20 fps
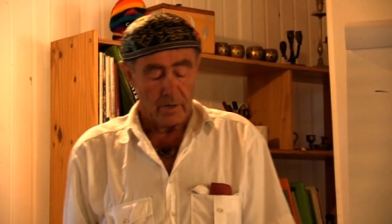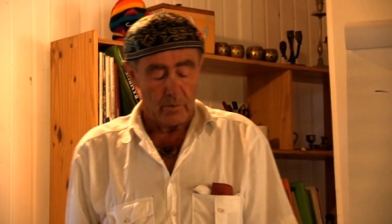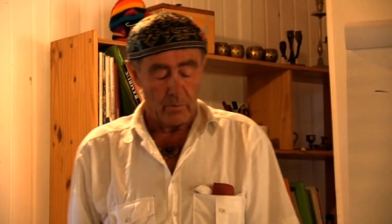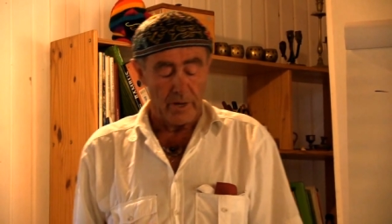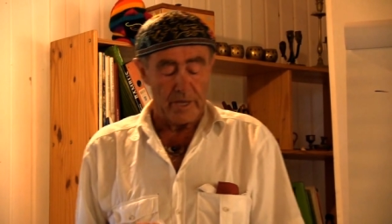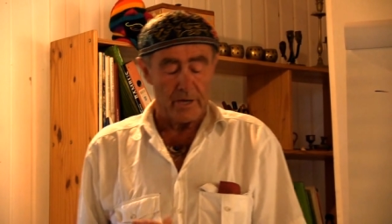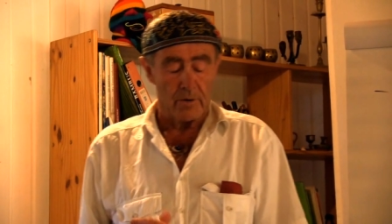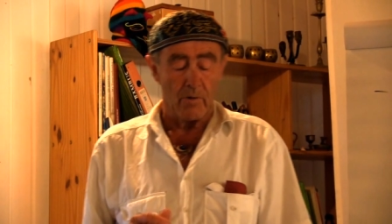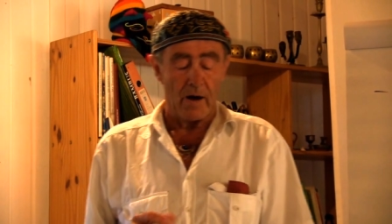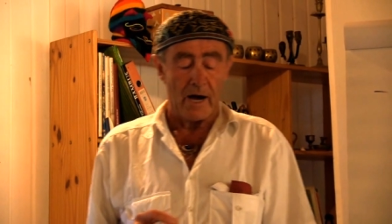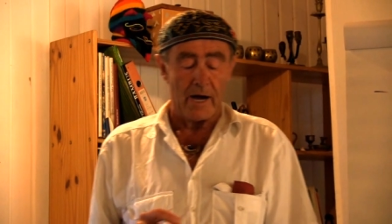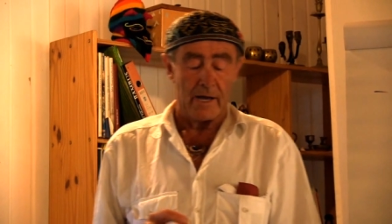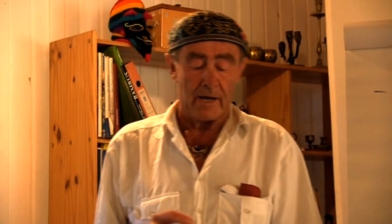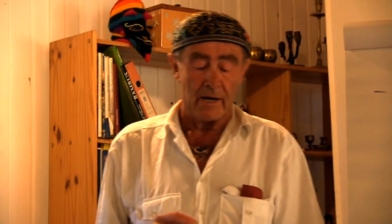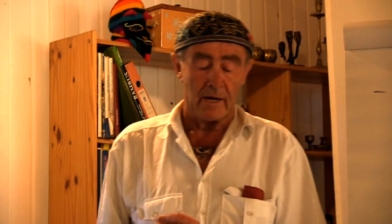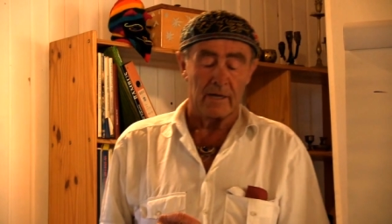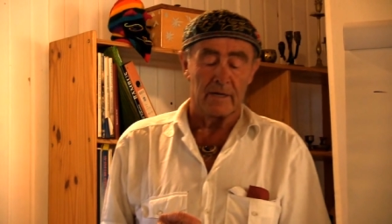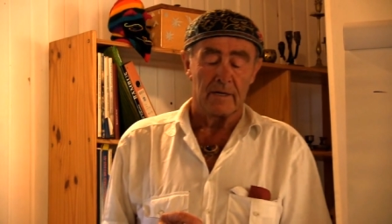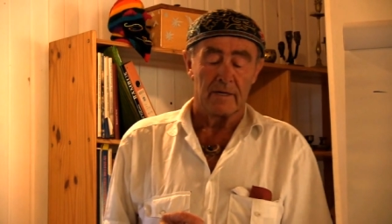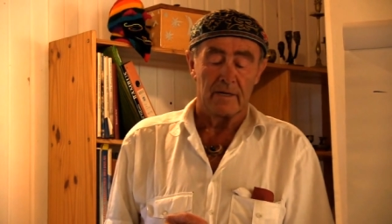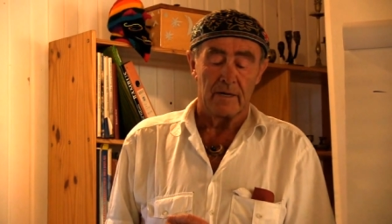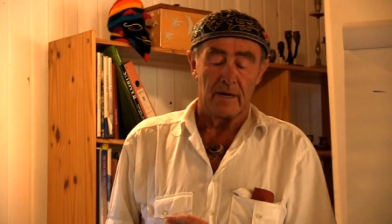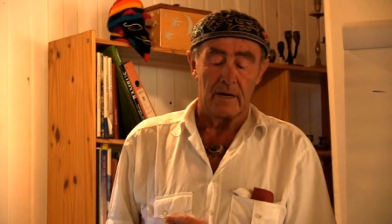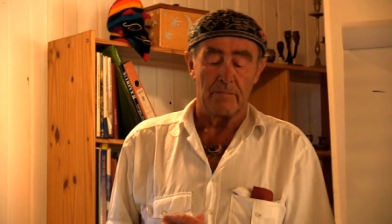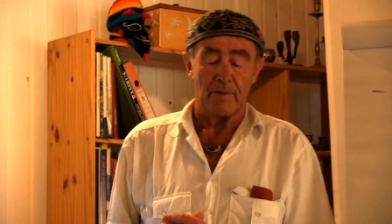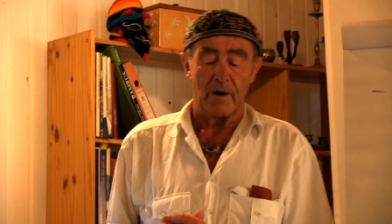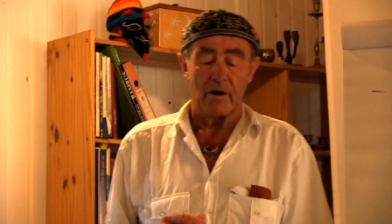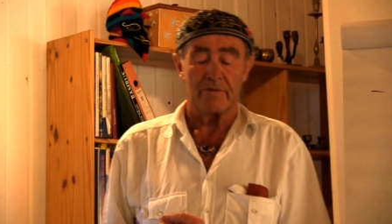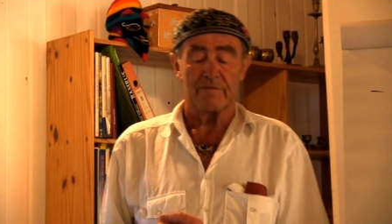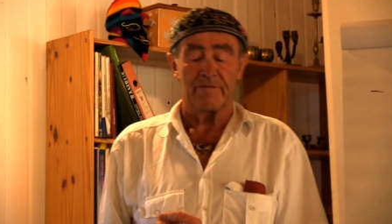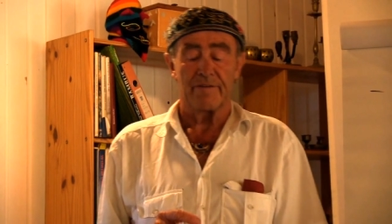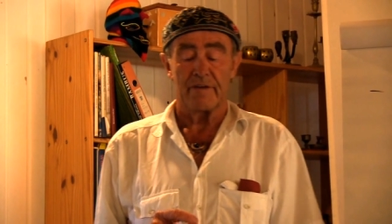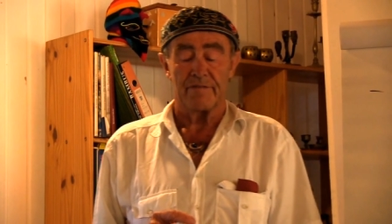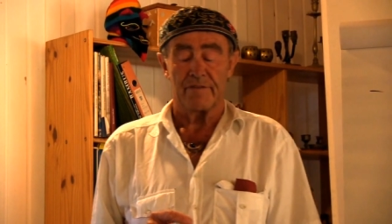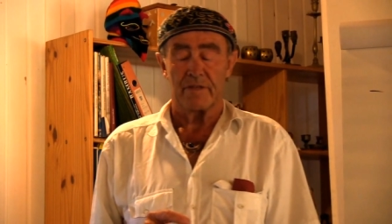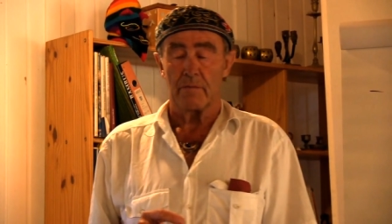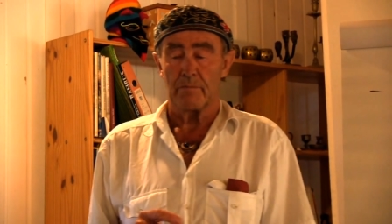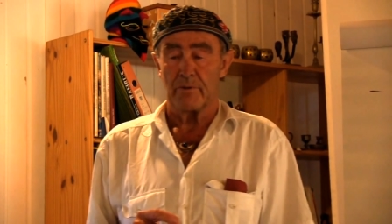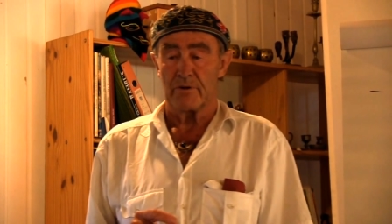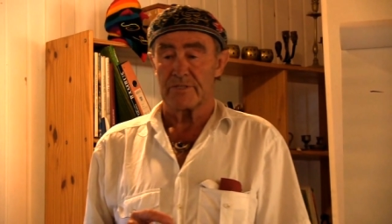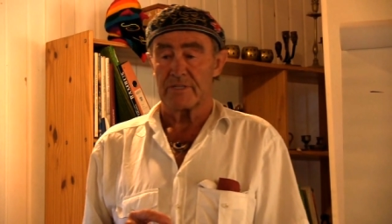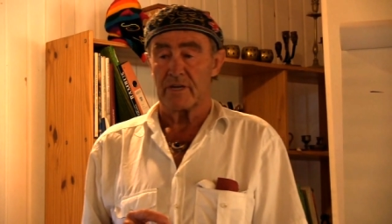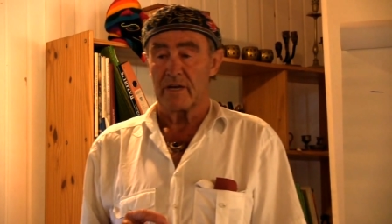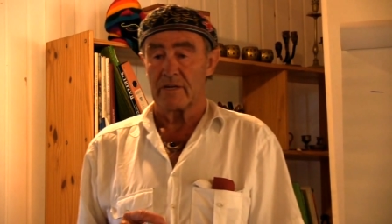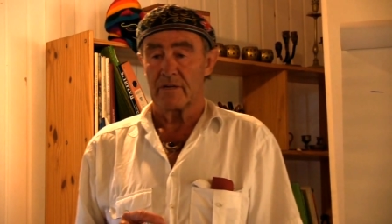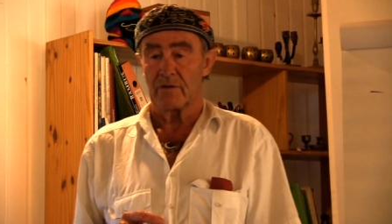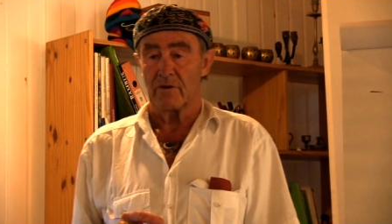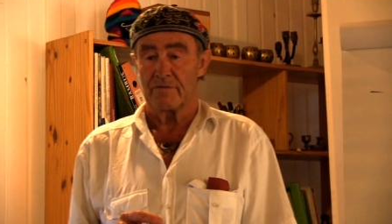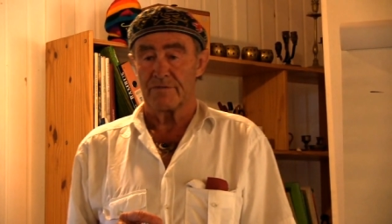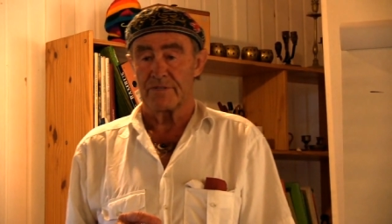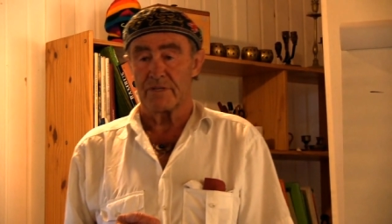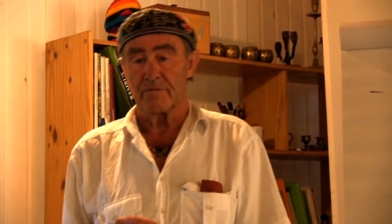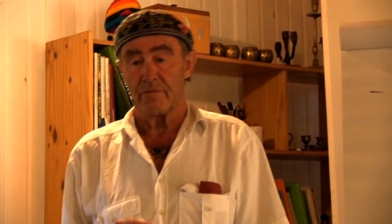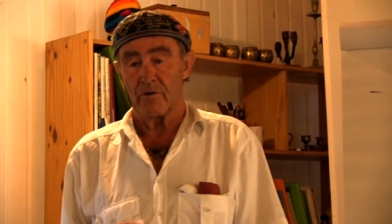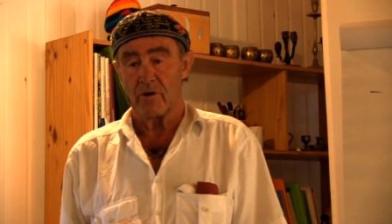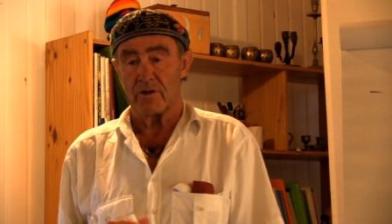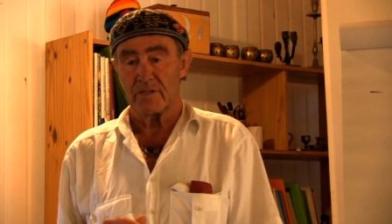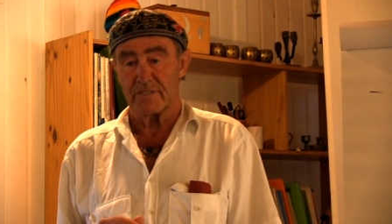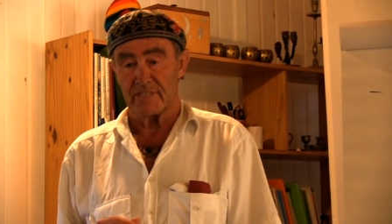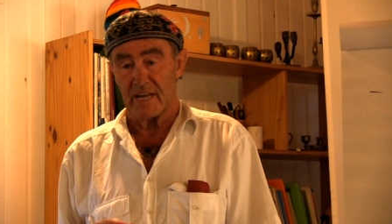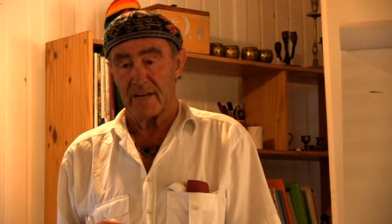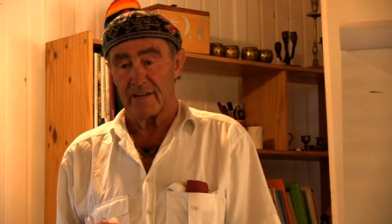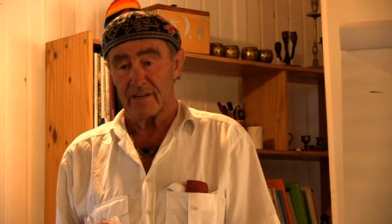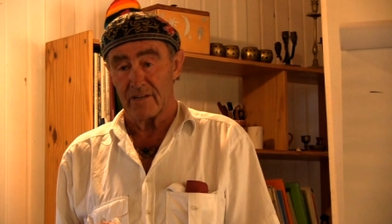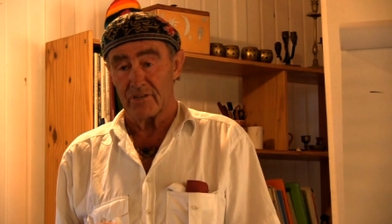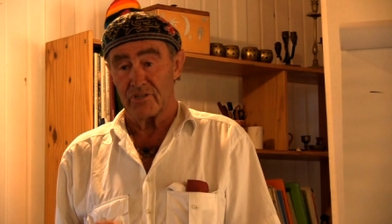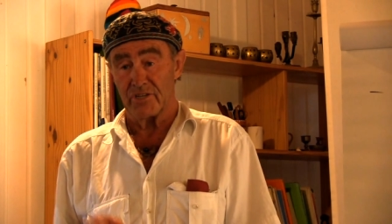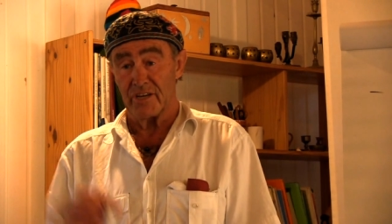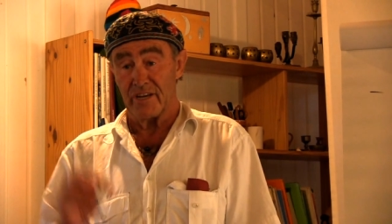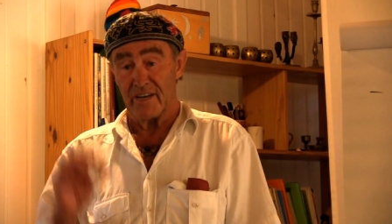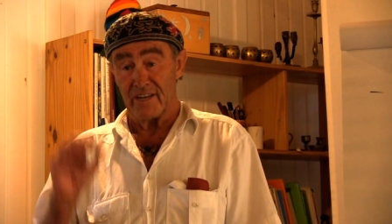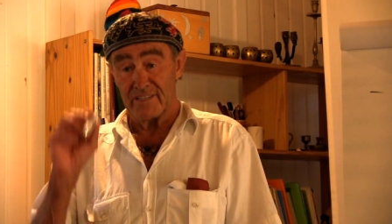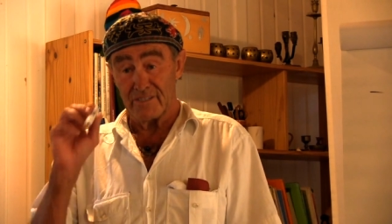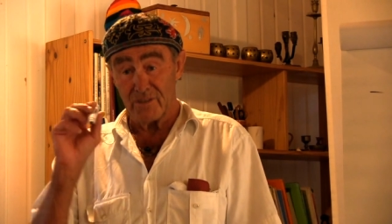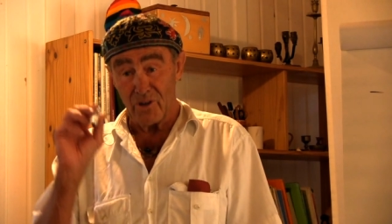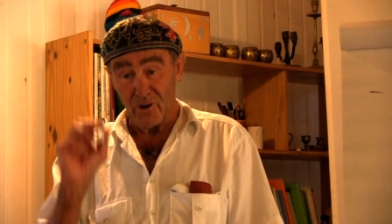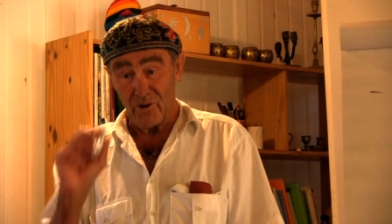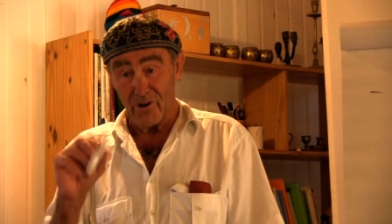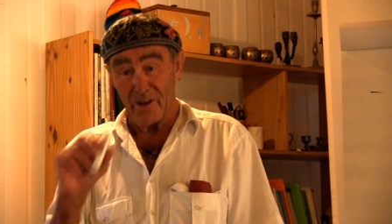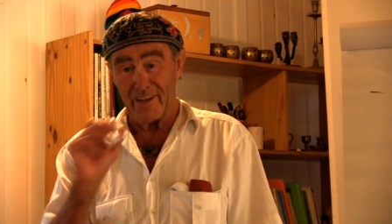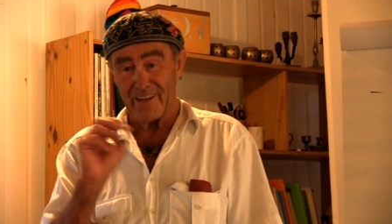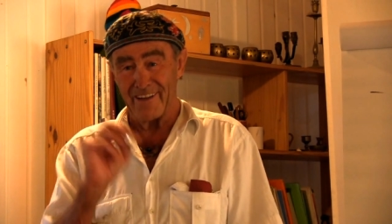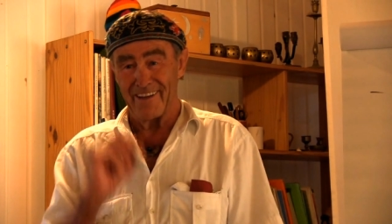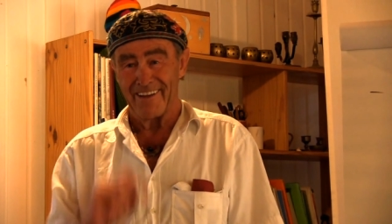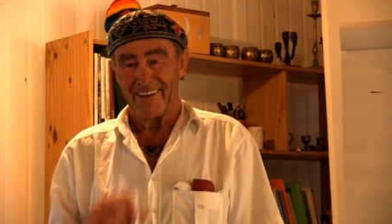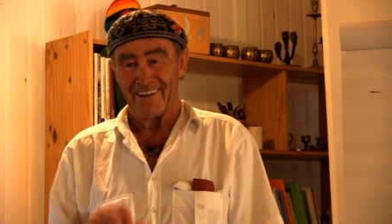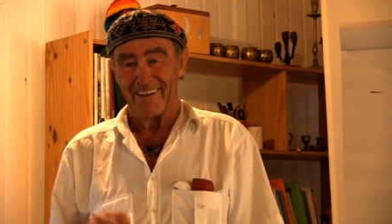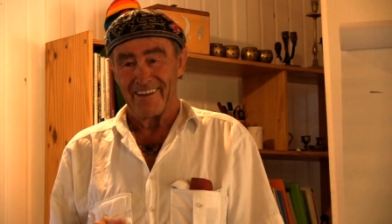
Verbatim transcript: require about 50% of the world's energy is going